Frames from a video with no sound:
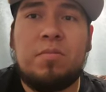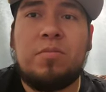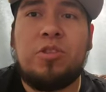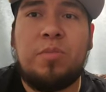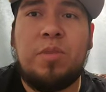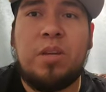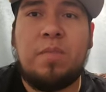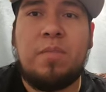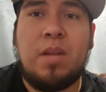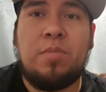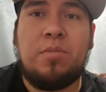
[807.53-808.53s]
should be
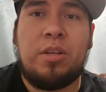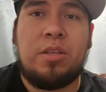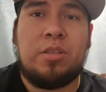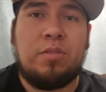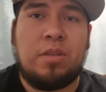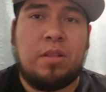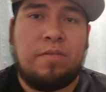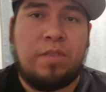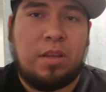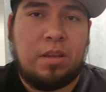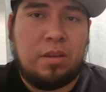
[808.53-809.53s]
coming out pretty soon on the
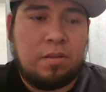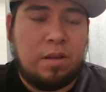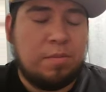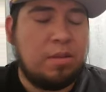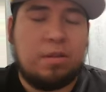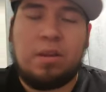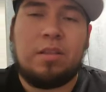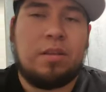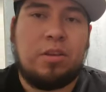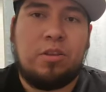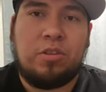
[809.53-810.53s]
video, on the, on
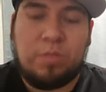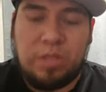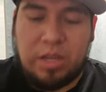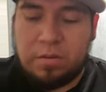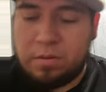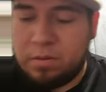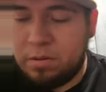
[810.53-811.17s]
the YouTube channel.